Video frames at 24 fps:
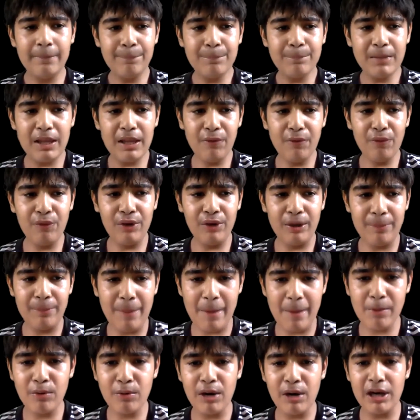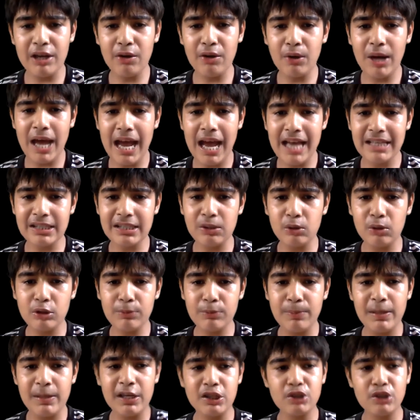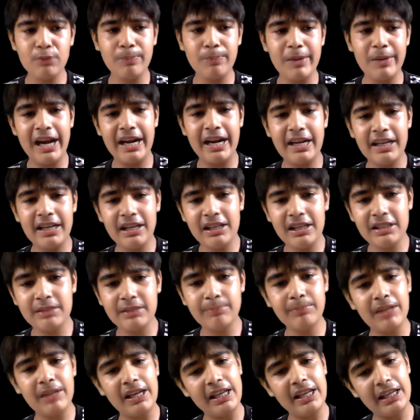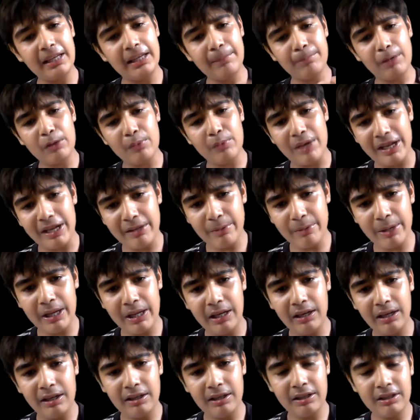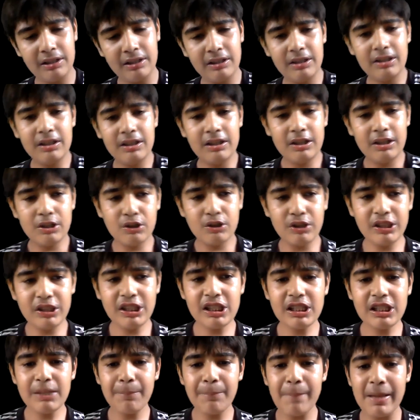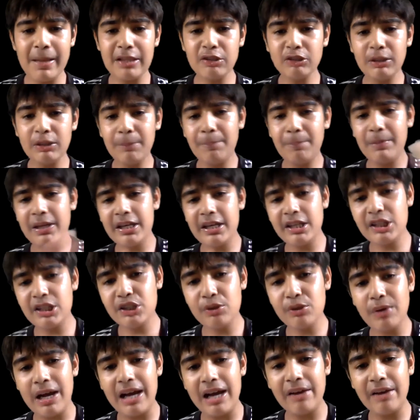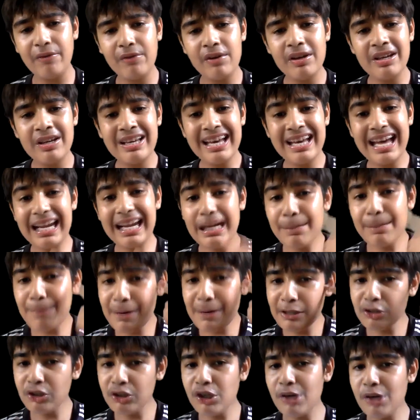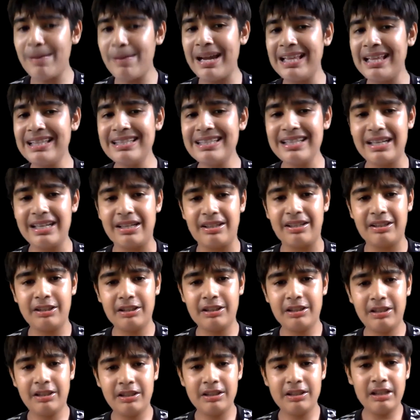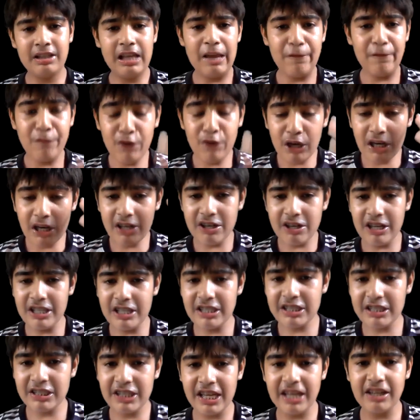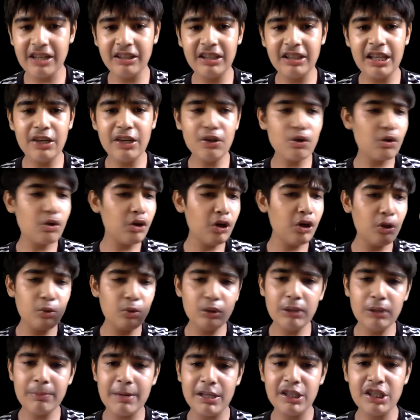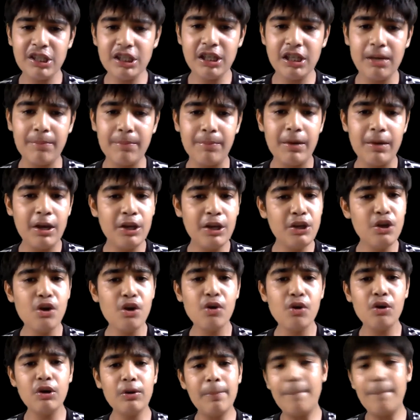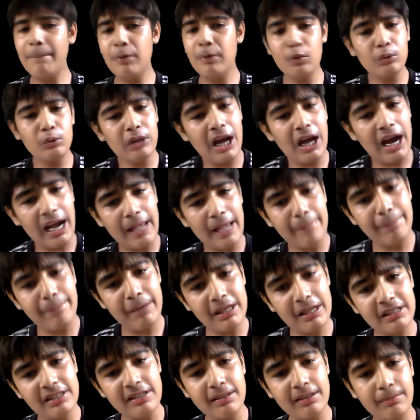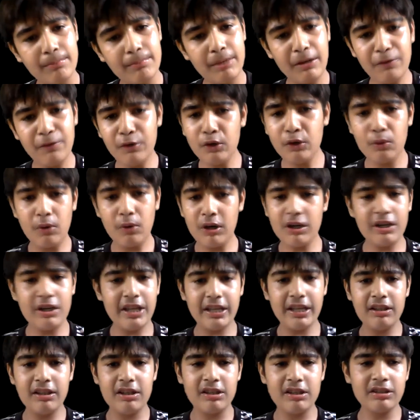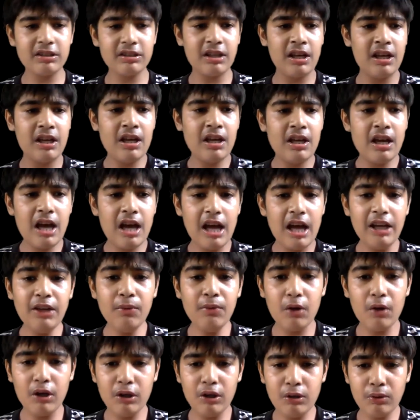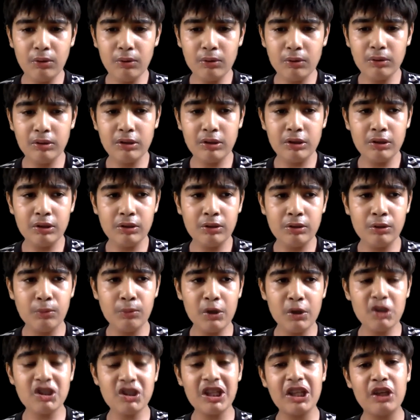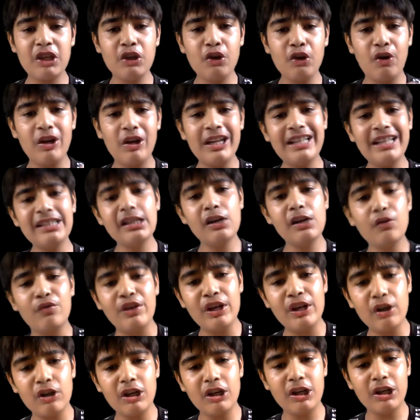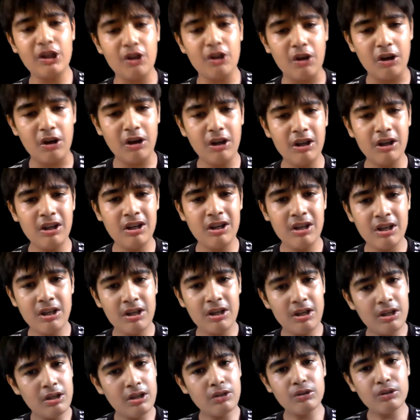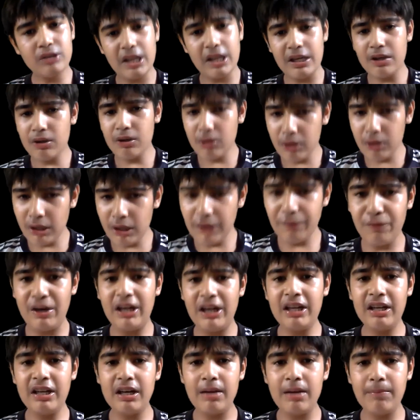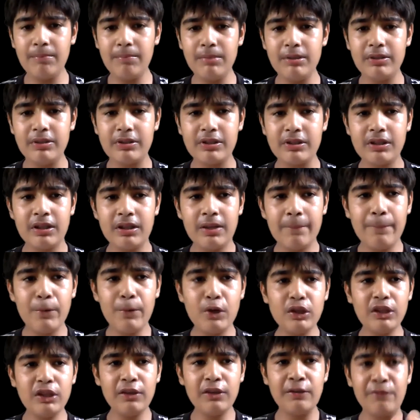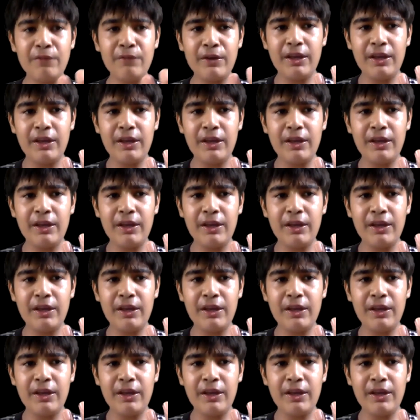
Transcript: If Pep Guardiola has those players to play idealism, then he can play very well. So it just depends on the players you have, and it depends on your mindset. If you're a risk taker, then you're going to do the bungee jump. You're going to do the high pressing. But if you don't want to take the risk and you want to secure either a win or a draw, so then you're going to defend in numbers. Because if